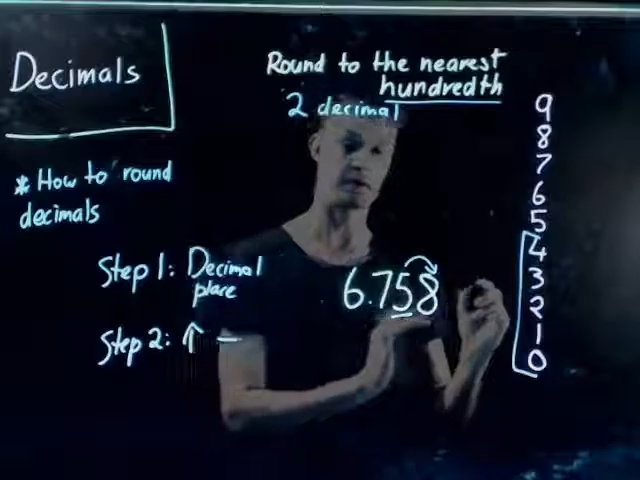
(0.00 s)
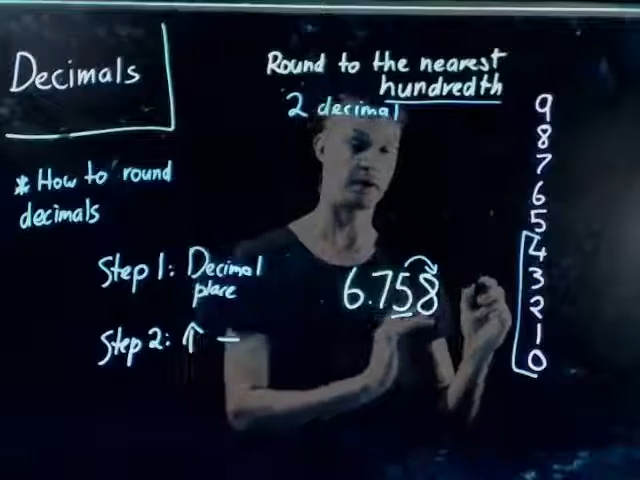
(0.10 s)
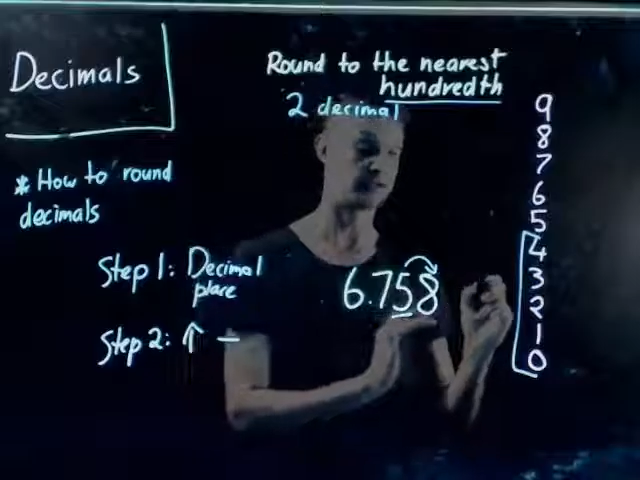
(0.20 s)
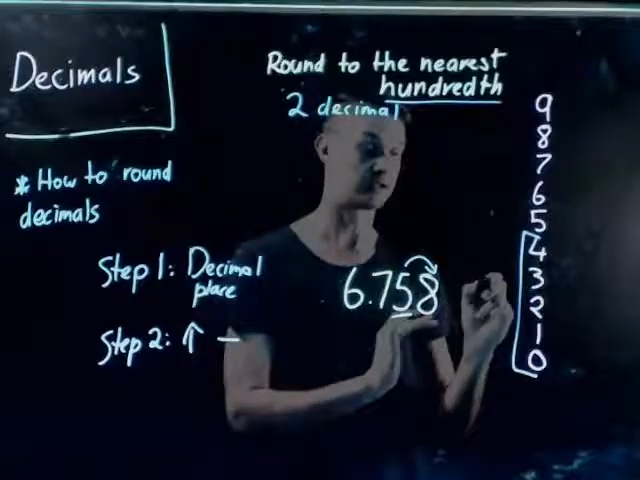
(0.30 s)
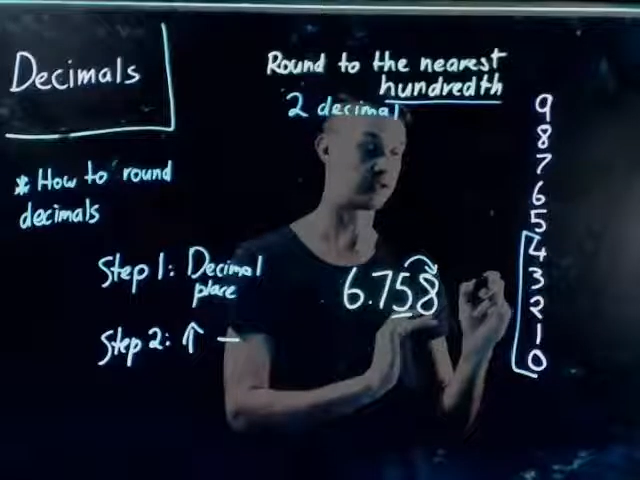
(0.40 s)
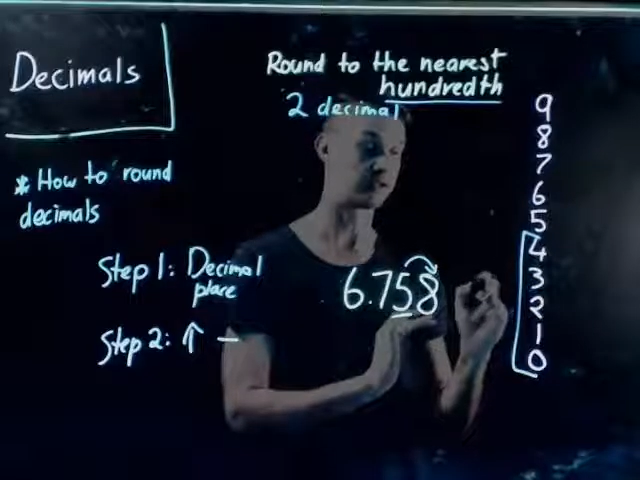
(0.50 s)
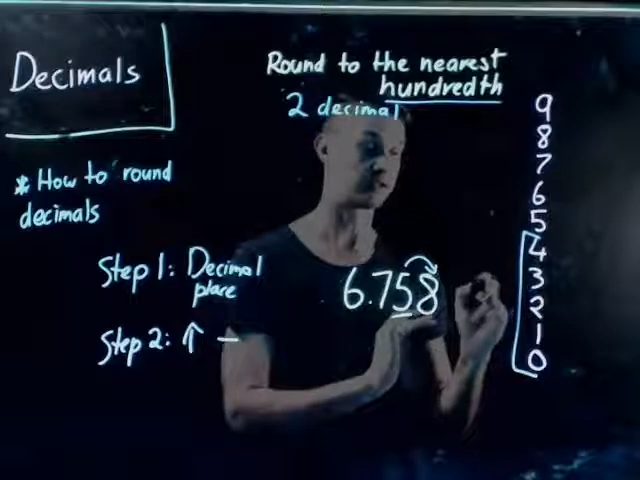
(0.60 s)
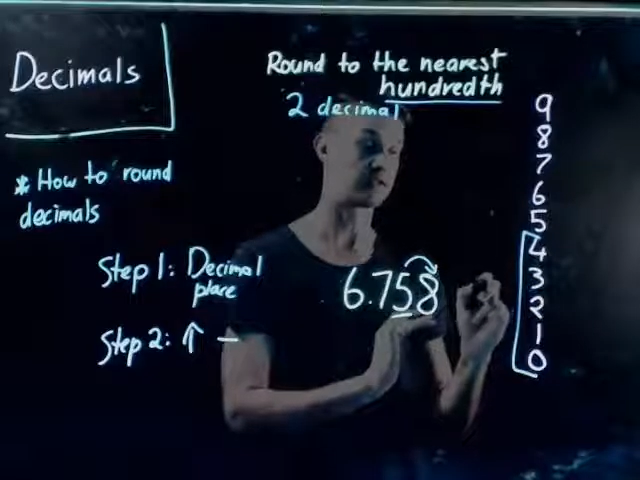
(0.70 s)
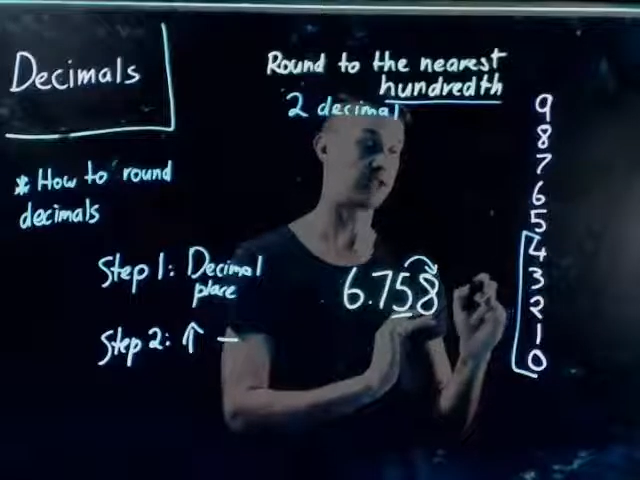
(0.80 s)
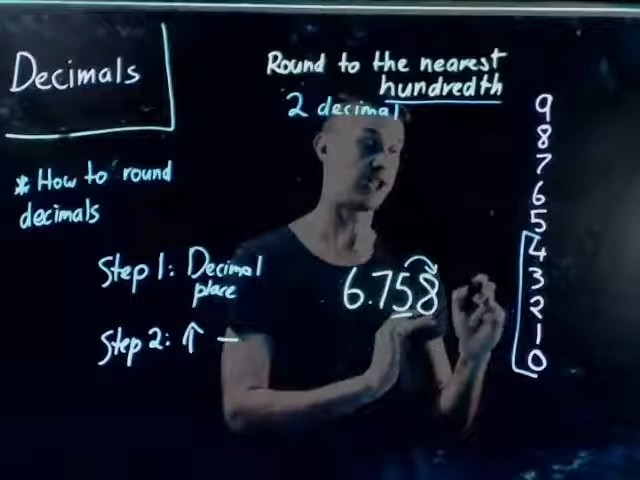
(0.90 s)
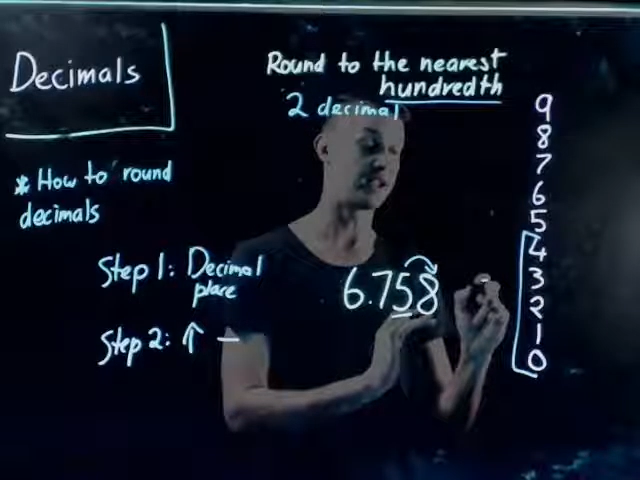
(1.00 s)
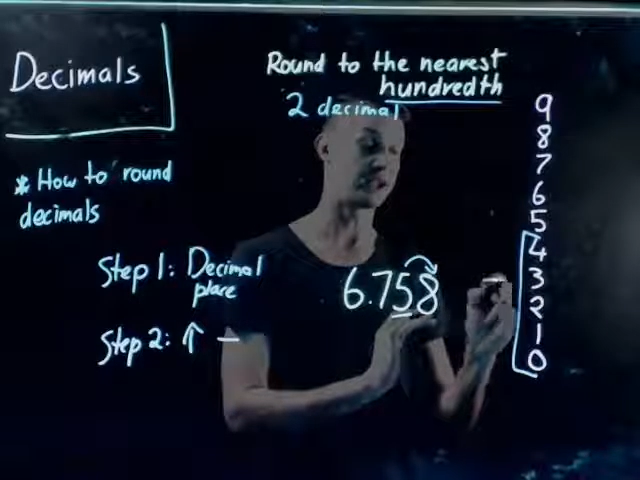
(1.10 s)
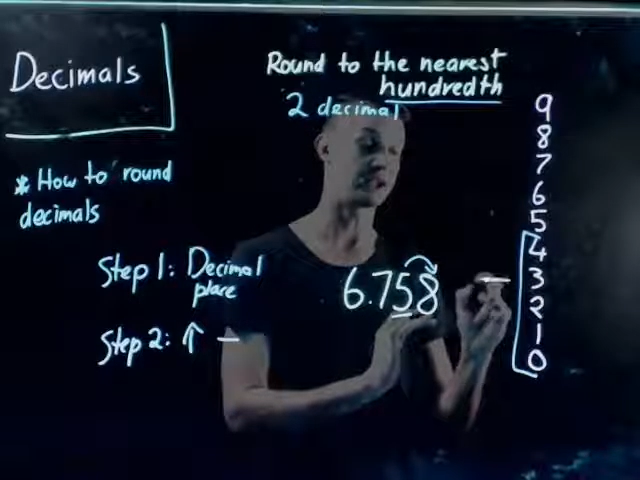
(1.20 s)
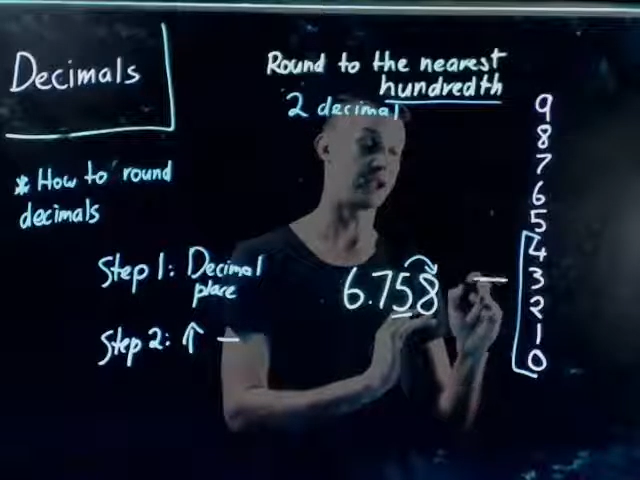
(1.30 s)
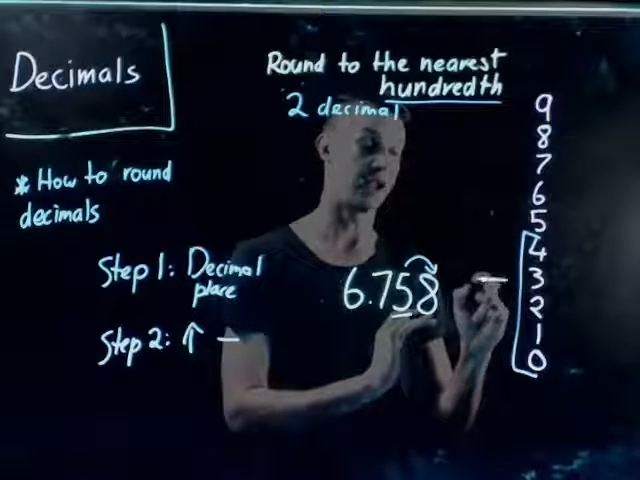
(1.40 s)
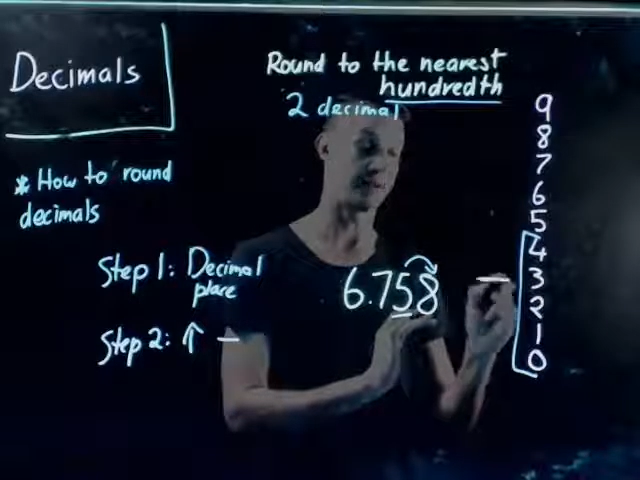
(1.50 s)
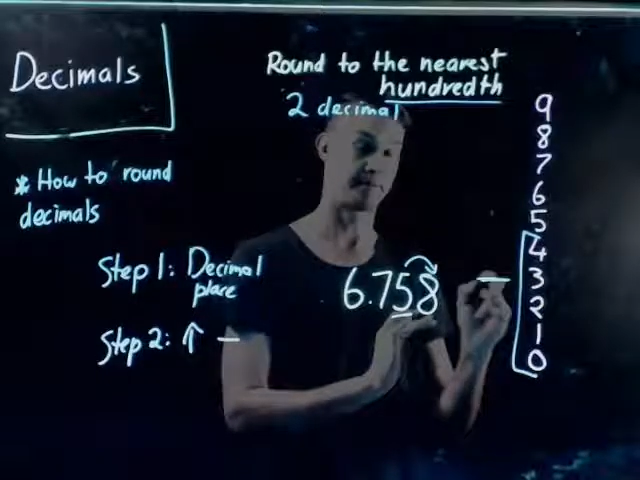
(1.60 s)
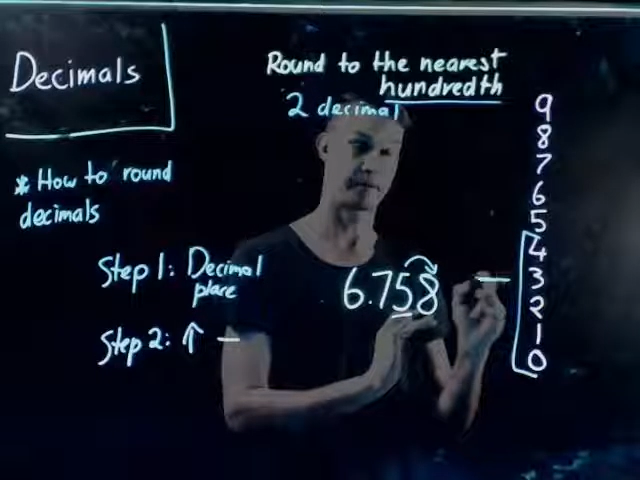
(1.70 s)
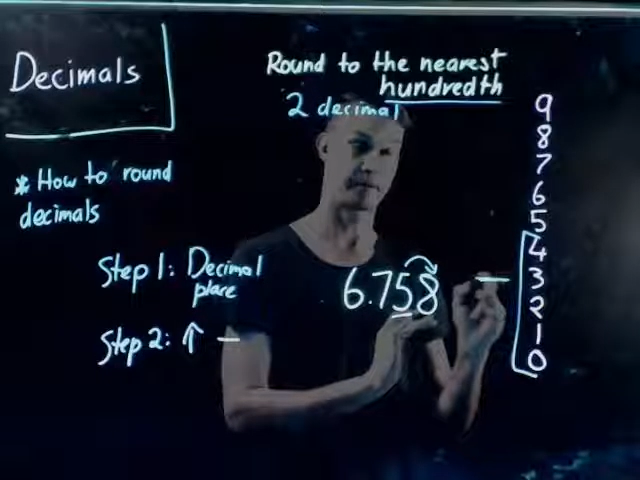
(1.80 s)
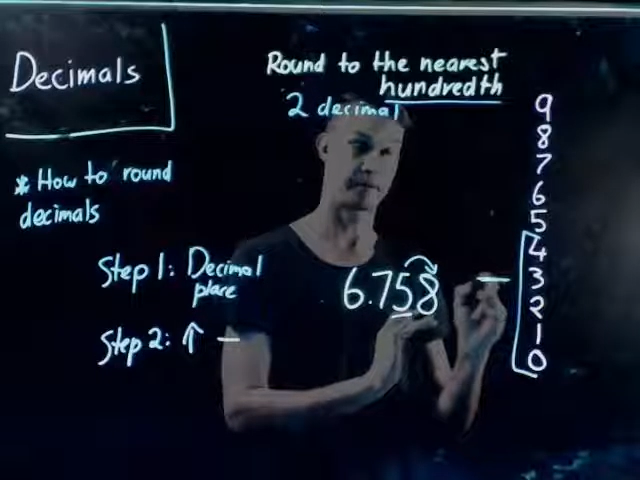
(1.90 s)
number is going to stay the
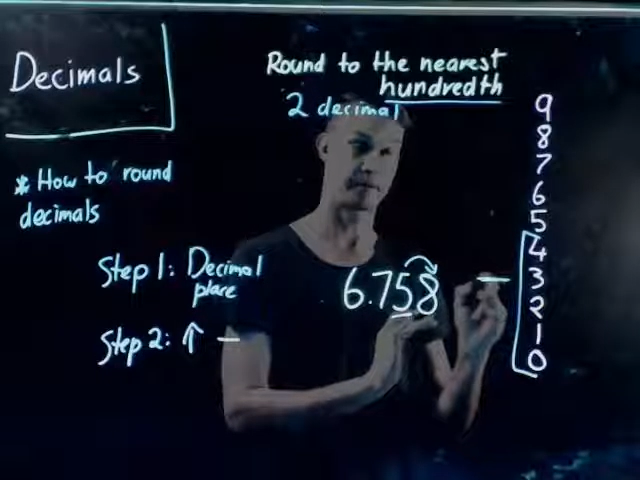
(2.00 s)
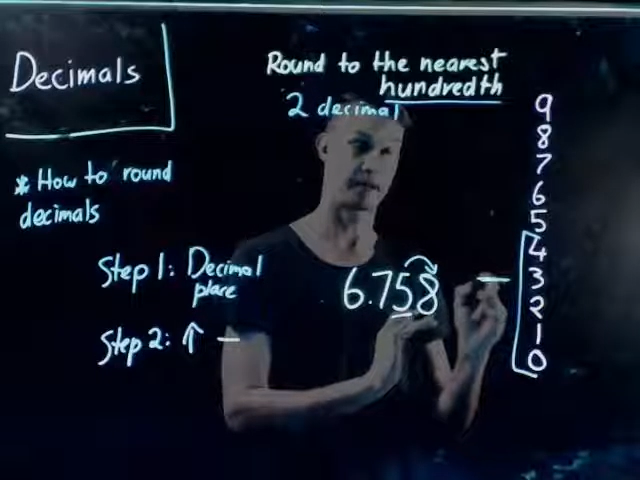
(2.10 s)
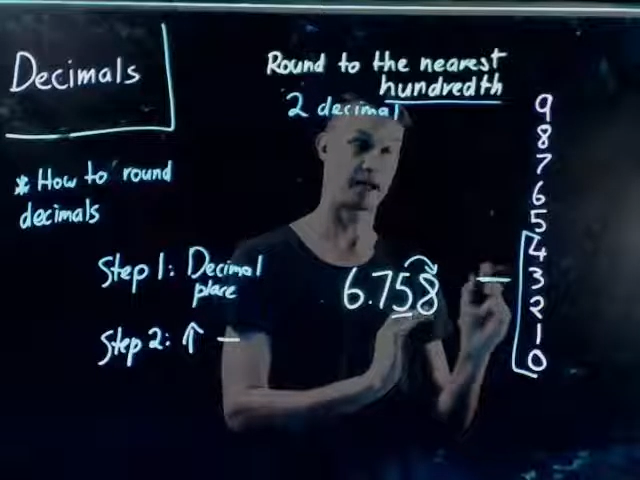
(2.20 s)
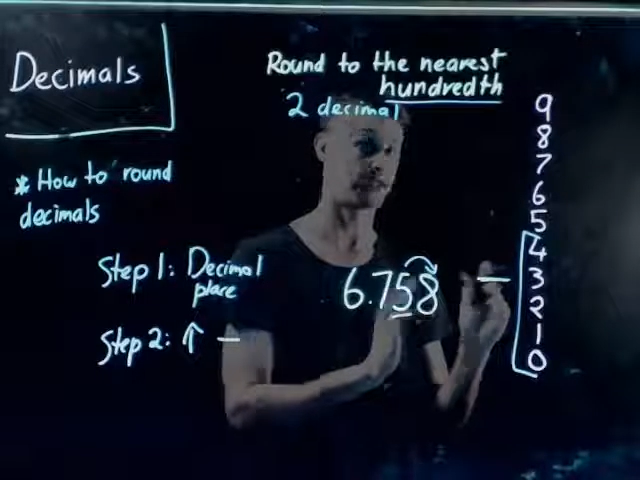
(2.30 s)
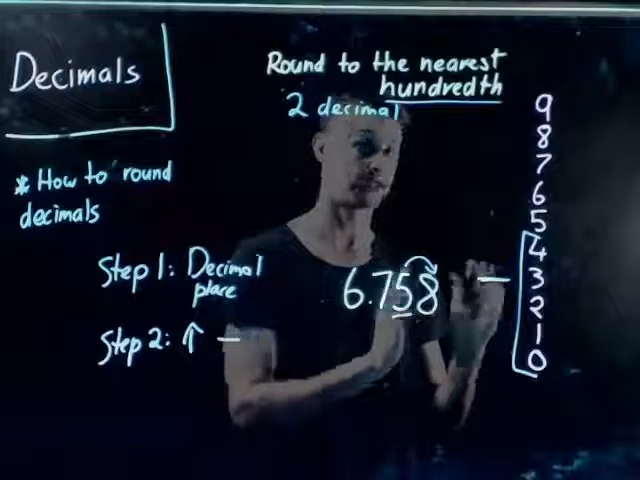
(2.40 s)
same. Okay, it